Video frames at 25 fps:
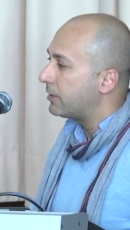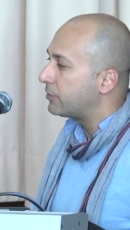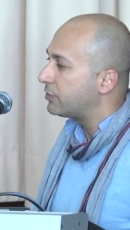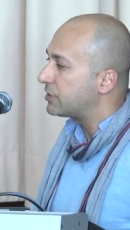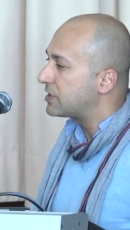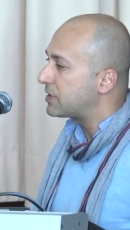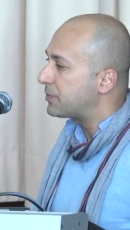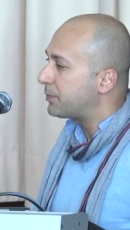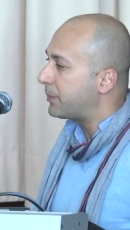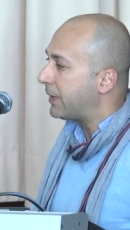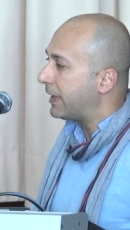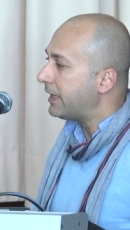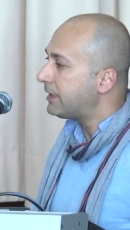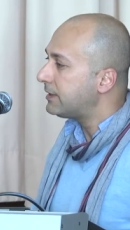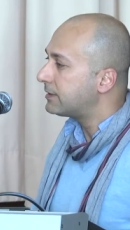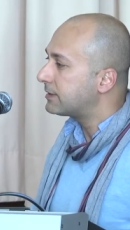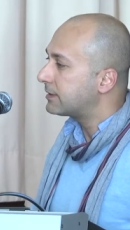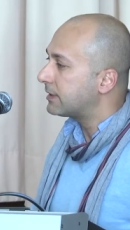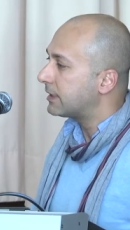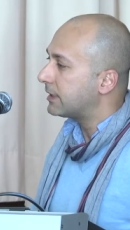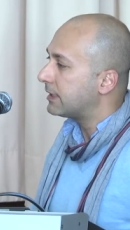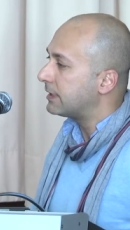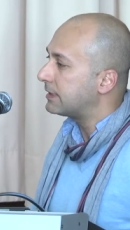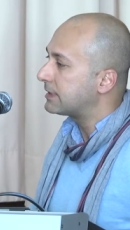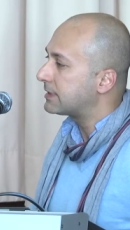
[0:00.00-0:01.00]

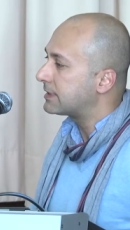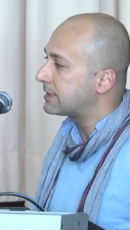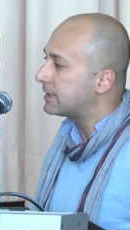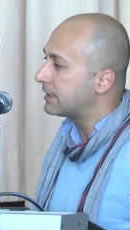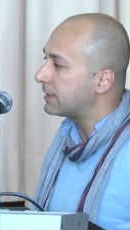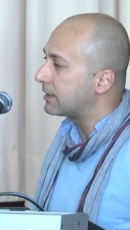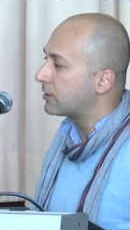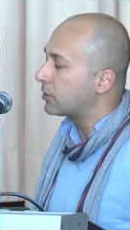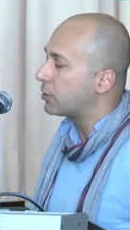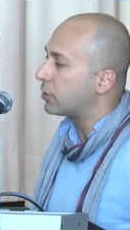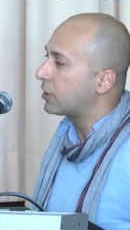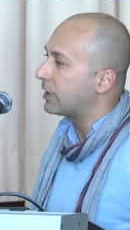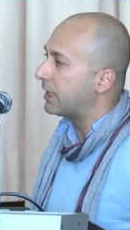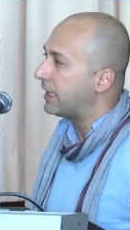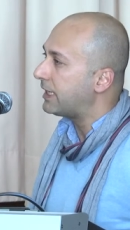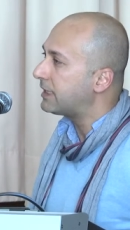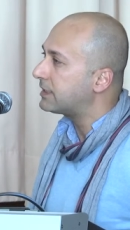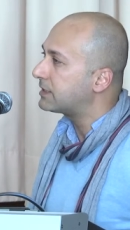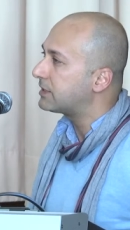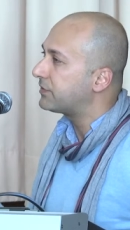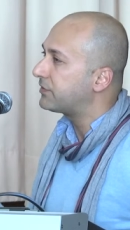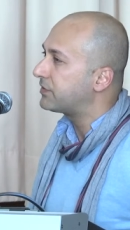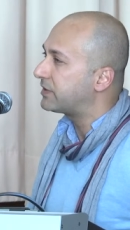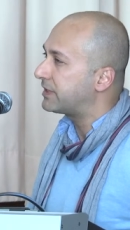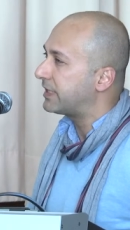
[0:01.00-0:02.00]
Respect is the
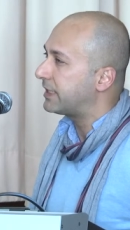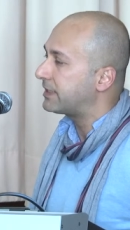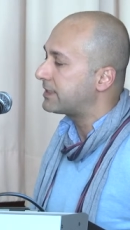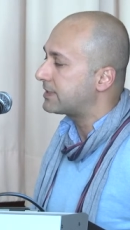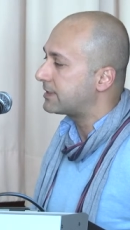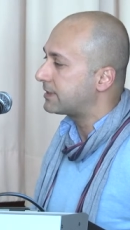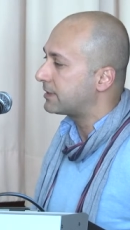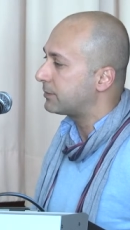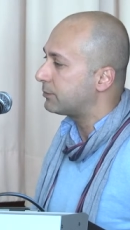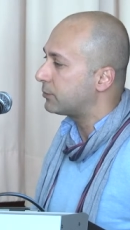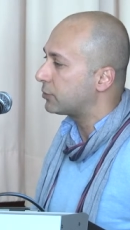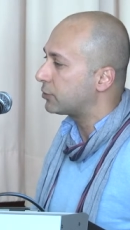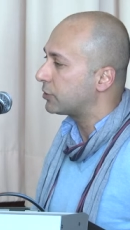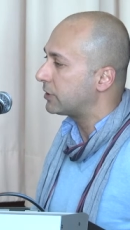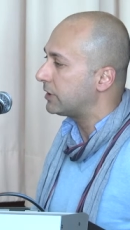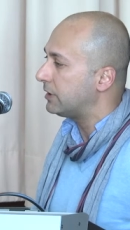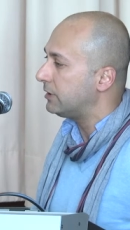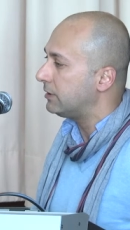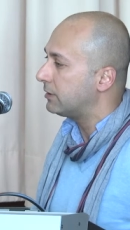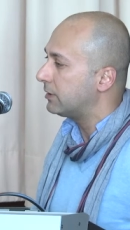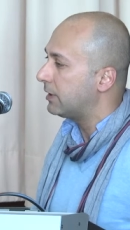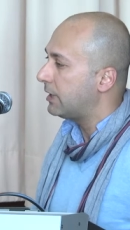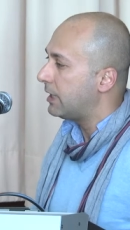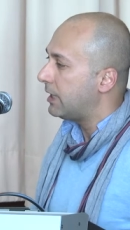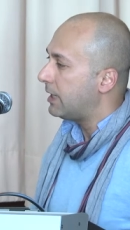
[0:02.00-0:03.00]
collective
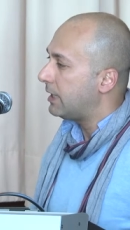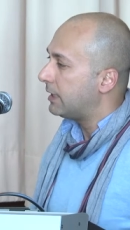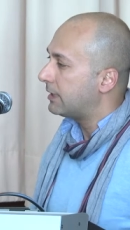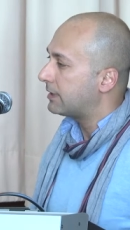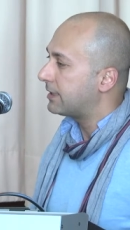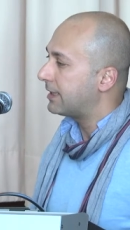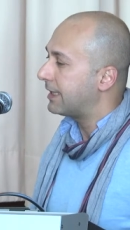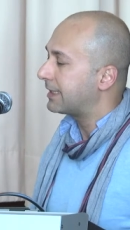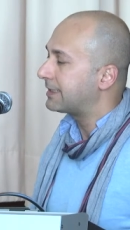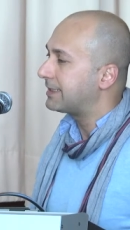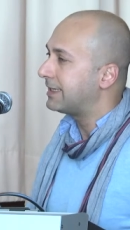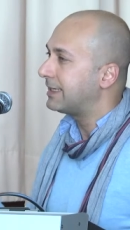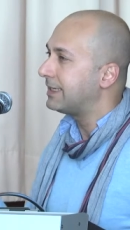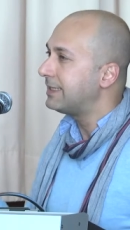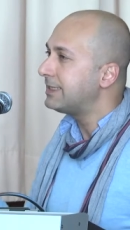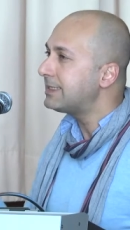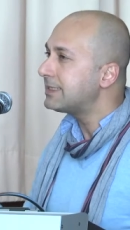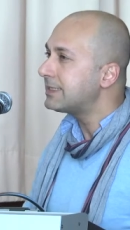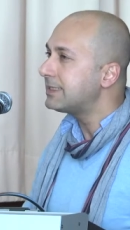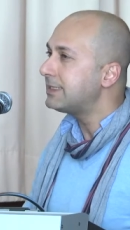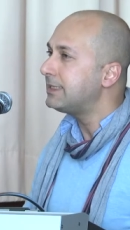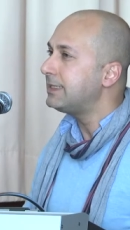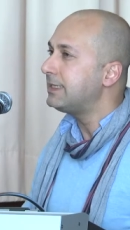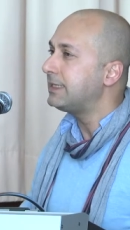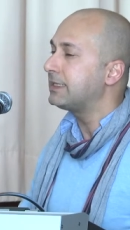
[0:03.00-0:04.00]
testimony that
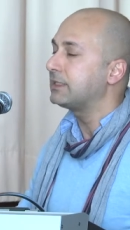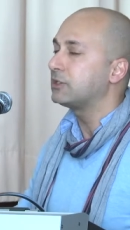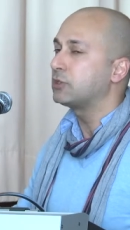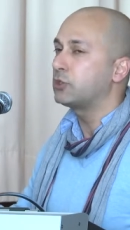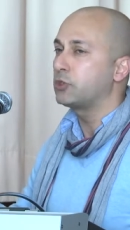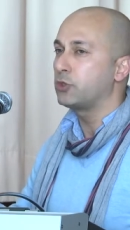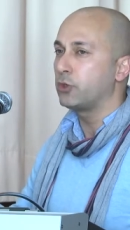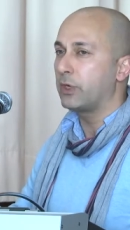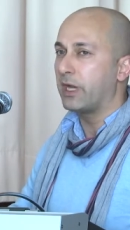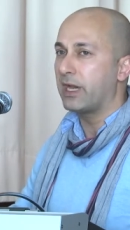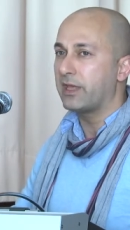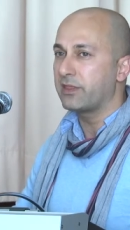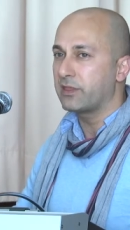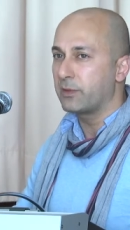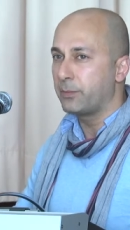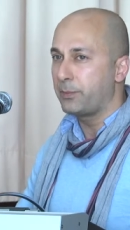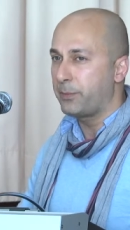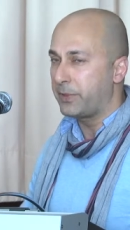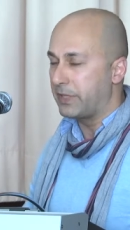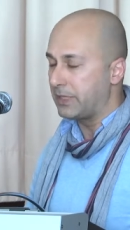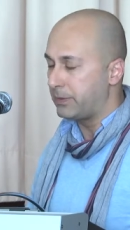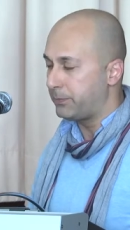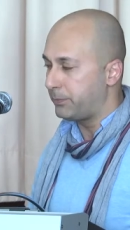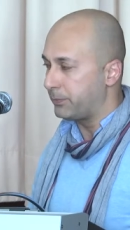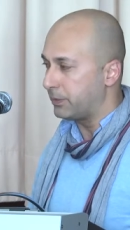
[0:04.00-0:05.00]
listening to other
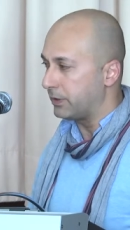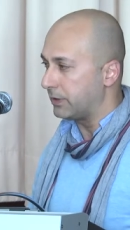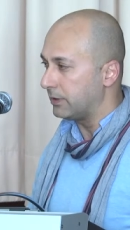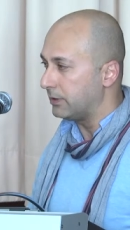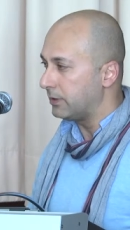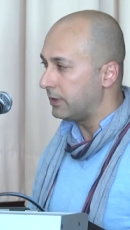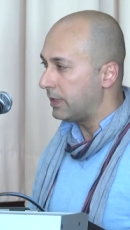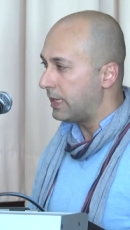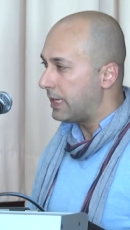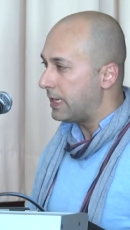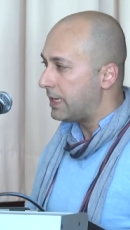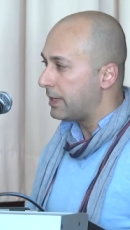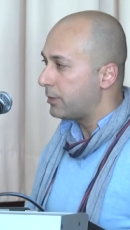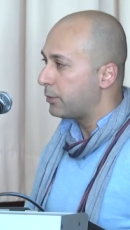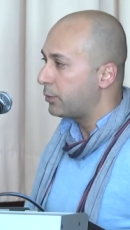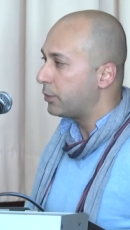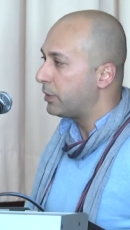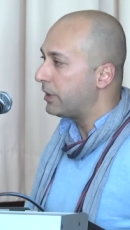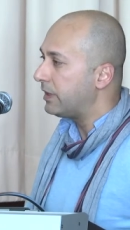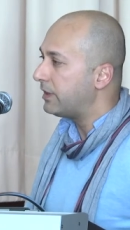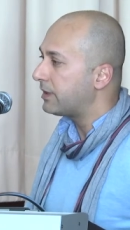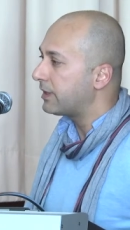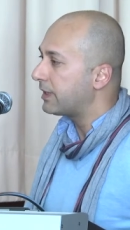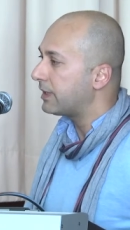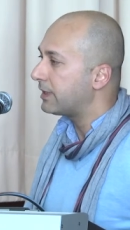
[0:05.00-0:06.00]
people
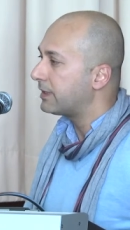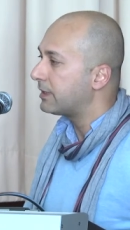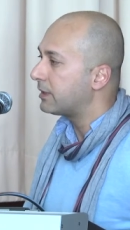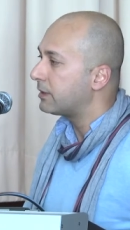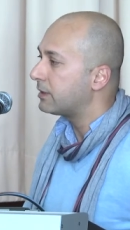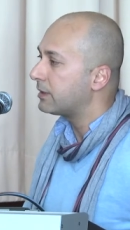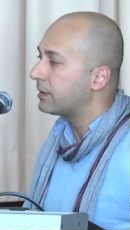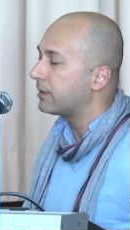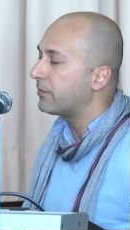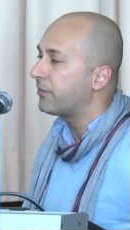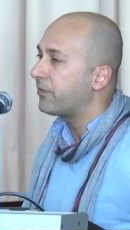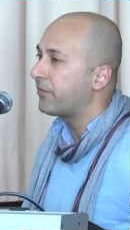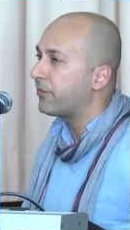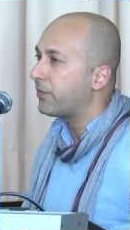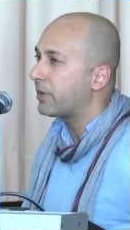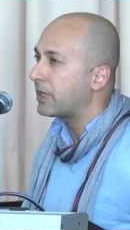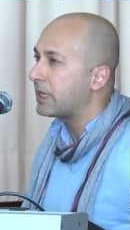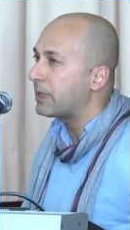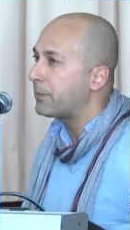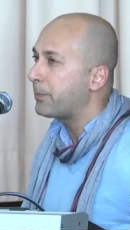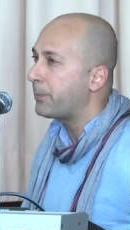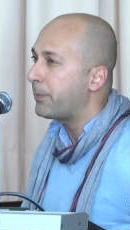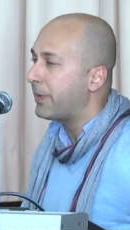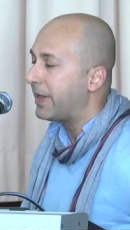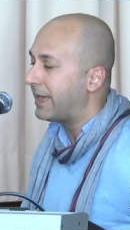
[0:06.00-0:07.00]
with an
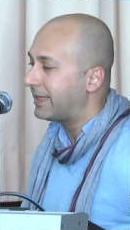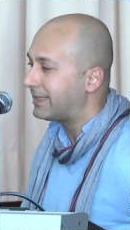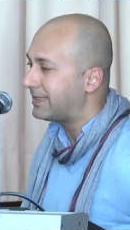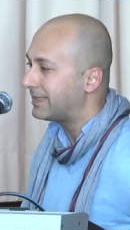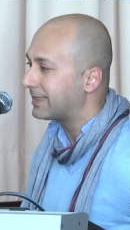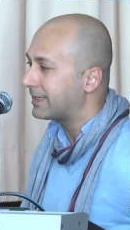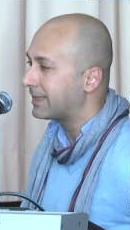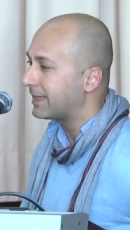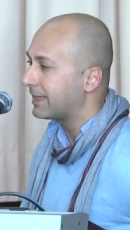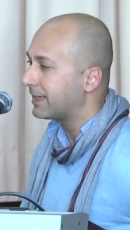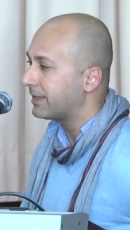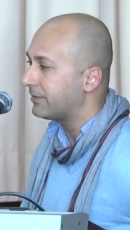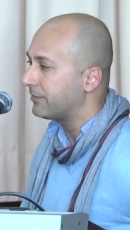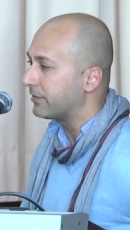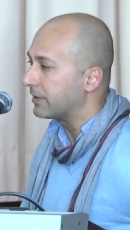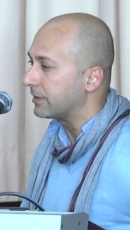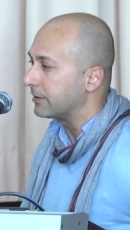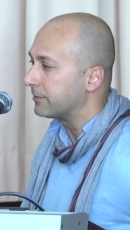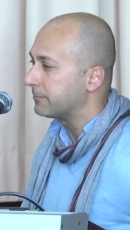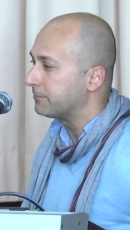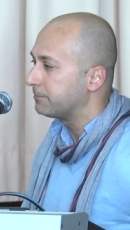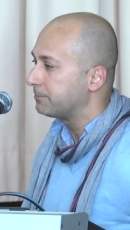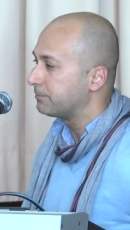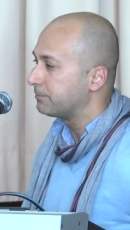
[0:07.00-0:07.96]
empathic level.